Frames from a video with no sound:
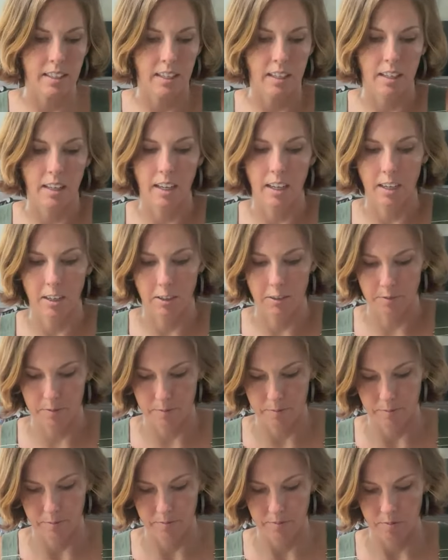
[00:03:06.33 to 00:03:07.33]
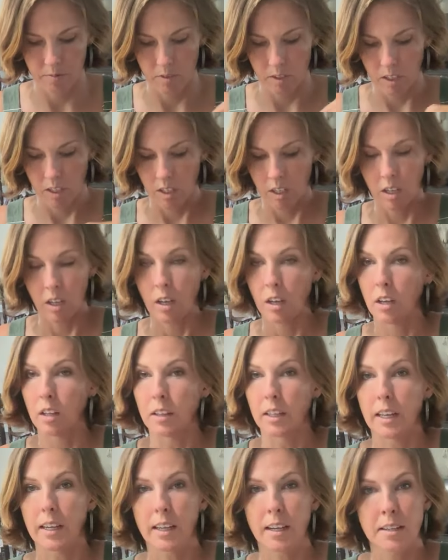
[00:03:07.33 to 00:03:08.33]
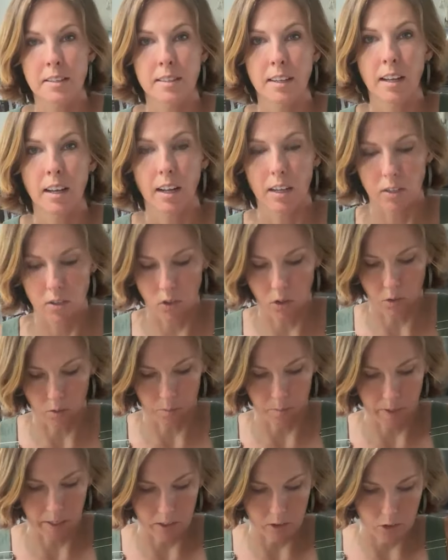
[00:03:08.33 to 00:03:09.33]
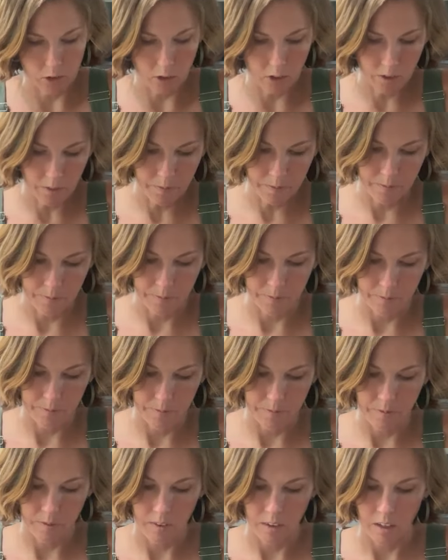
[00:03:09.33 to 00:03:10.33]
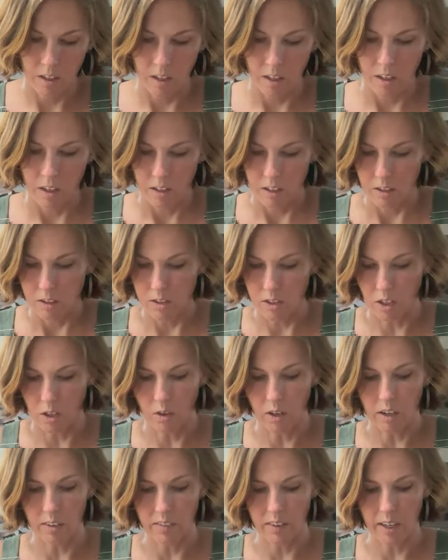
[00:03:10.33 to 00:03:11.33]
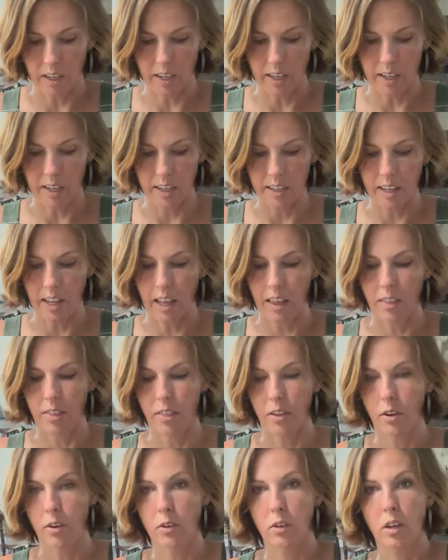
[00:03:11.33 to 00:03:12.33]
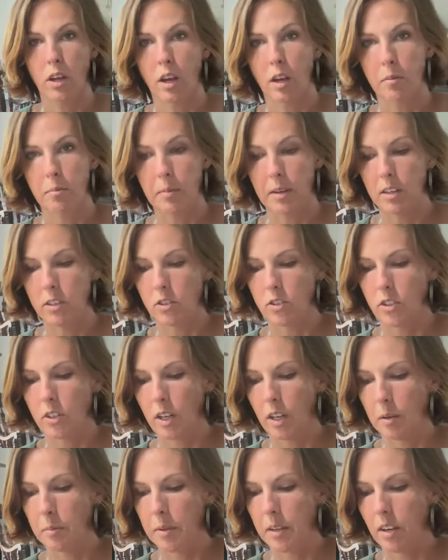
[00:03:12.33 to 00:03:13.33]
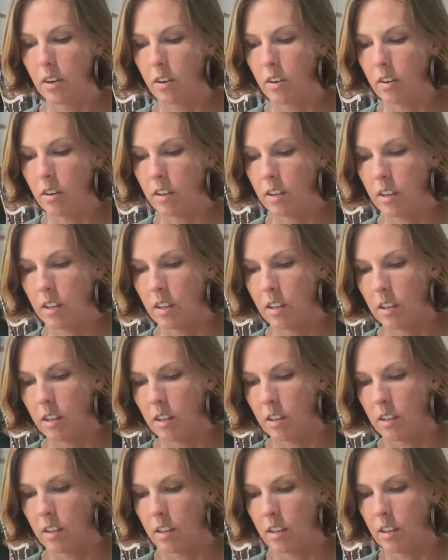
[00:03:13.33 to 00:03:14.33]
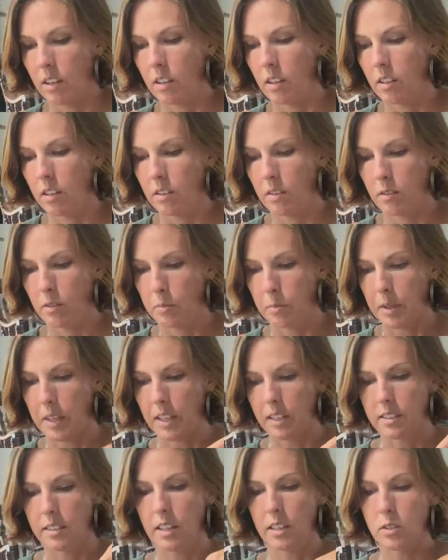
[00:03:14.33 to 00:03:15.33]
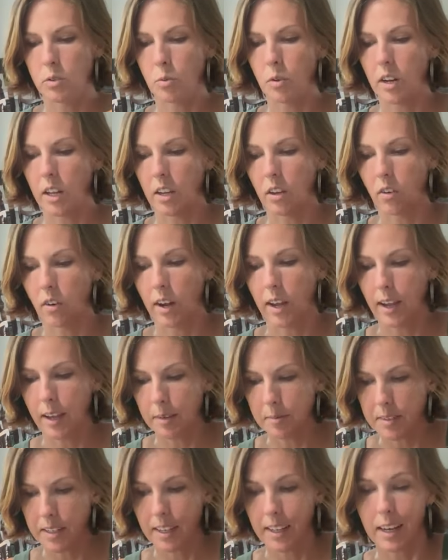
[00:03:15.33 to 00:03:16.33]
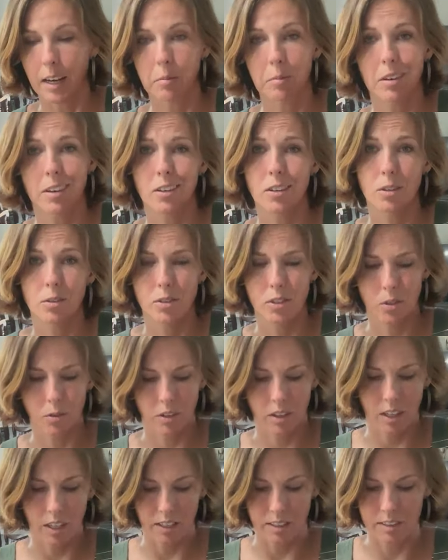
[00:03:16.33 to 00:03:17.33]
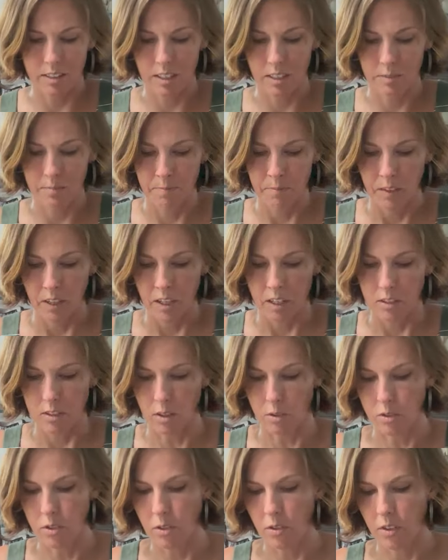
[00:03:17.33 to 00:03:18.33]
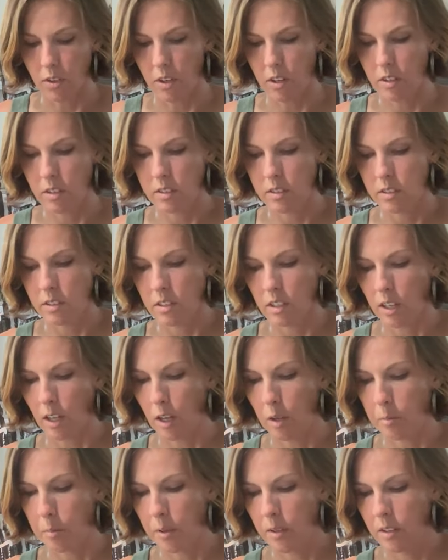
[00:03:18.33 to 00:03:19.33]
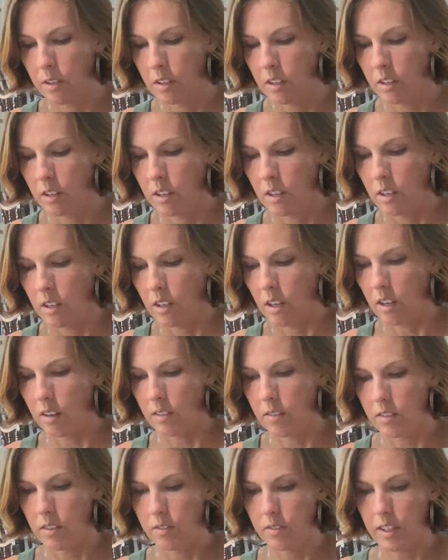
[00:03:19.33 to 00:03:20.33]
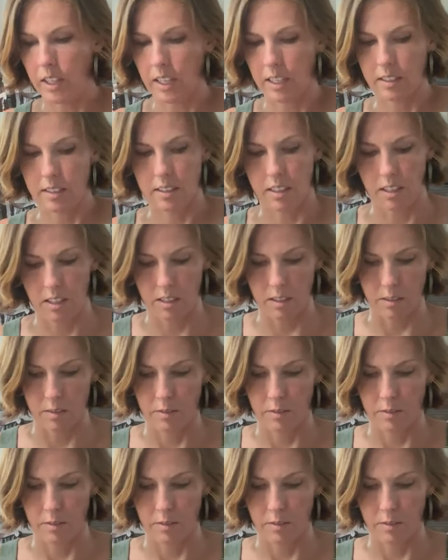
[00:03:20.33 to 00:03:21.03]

Now, like I said, I don't measure. So I've got a 1/3 cup measure cup here because that's what I grabbed. And I'm gonna do 2 of these. So 2/3 cup of the flaxseed.